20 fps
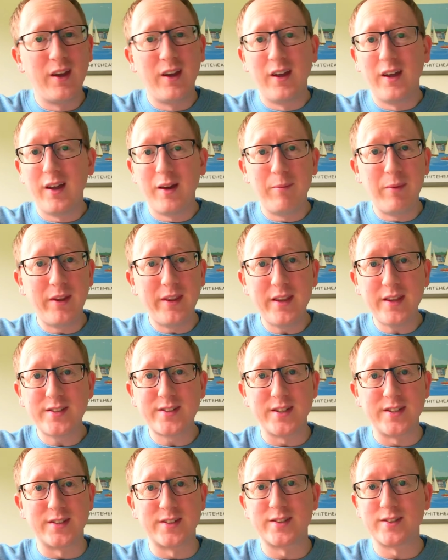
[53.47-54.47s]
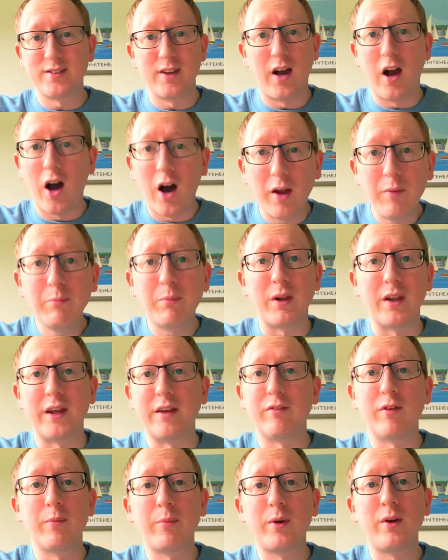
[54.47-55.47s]
I mean, this is
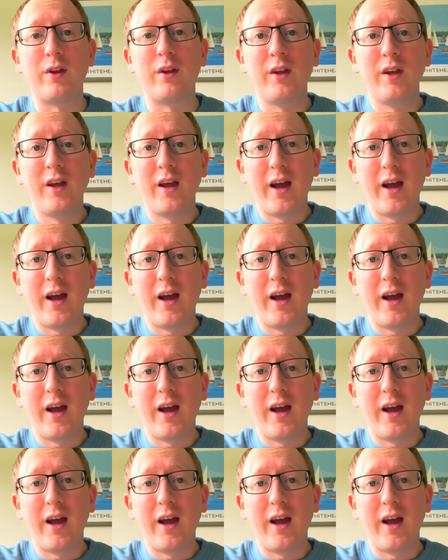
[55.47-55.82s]
unbelievable.